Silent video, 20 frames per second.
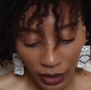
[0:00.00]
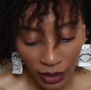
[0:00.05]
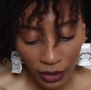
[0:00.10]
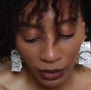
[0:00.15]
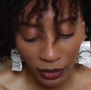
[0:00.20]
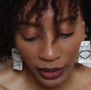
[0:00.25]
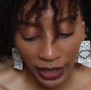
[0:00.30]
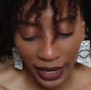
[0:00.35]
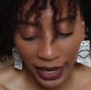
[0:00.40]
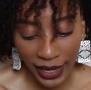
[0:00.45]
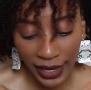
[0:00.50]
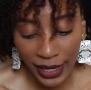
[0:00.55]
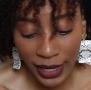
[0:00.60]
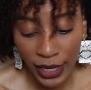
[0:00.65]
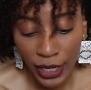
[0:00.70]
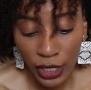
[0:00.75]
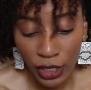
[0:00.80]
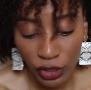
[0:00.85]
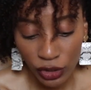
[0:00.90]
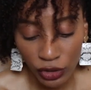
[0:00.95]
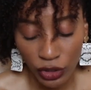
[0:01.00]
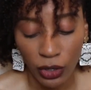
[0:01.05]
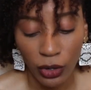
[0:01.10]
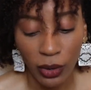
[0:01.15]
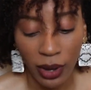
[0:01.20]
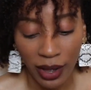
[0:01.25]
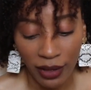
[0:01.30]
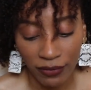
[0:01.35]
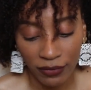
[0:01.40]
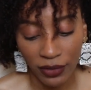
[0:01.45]
Okay,
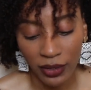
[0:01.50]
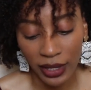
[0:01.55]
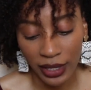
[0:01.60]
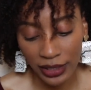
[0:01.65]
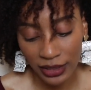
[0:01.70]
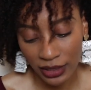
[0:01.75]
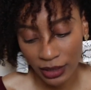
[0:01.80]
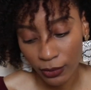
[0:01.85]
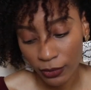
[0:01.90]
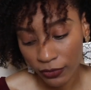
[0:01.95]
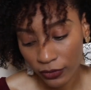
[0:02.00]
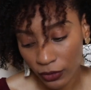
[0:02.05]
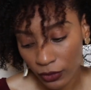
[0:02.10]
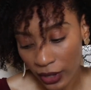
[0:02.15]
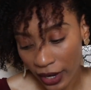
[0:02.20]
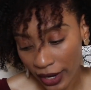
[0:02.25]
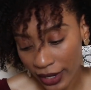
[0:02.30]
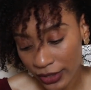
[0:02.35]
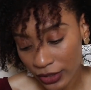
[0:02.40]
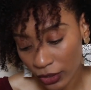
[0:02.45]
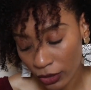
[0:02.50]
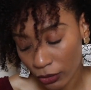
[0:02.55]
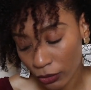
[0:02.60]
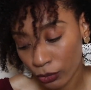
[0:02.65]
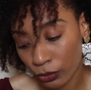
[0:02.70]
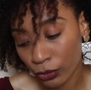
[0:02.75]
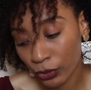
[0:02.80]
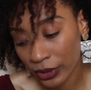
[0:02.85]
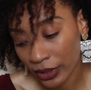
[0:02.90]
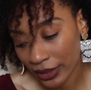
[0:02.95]
so I feel like some of you guys are
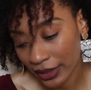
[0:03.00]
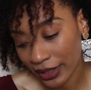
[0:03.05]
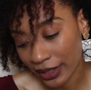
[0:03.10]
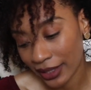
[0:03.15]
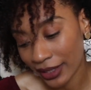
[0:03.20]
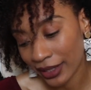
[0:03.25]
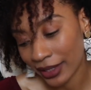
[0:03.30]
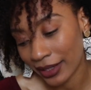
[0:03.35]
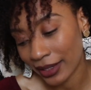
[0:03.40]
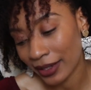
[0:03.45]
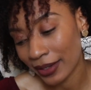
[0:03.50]
really